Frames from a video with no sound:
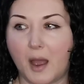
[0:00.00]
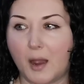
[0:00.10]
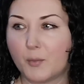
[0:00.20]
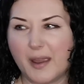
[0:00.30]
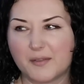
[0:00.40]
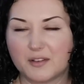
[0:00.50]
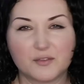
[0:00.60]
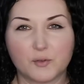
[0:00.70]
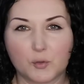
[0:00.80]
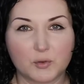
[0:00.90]
And we have
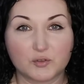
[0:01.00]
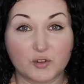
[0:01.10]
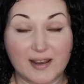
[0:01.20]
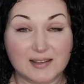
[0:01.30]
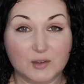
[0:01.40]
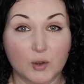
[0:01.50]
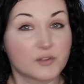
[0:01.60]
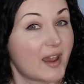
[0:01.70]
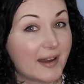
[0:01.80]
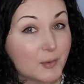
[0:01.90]
informal dress code
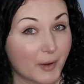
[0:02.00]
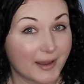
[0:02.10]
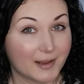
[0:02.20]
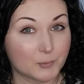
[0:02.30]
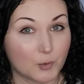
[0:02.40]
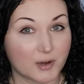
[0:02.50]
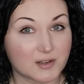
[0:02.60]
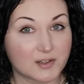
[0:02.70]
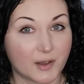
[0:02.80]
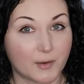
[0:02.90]
anyway at work,
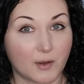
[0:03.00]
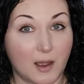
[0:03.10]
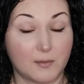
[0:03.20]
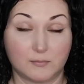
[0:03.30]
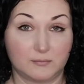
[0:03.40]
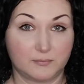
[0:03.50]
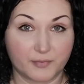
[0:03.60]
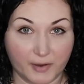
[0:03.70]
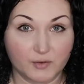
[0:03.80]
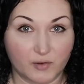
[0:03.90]
so I'm
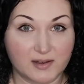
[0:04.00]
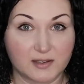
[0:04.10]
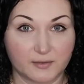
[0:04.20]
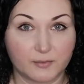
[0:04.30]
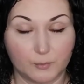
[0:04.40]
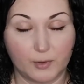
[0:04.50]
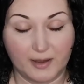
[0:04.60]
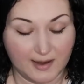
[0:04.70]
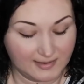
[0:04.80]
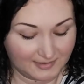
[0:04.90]
pretty dressy for what it
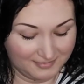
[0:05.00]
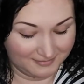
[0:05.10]
is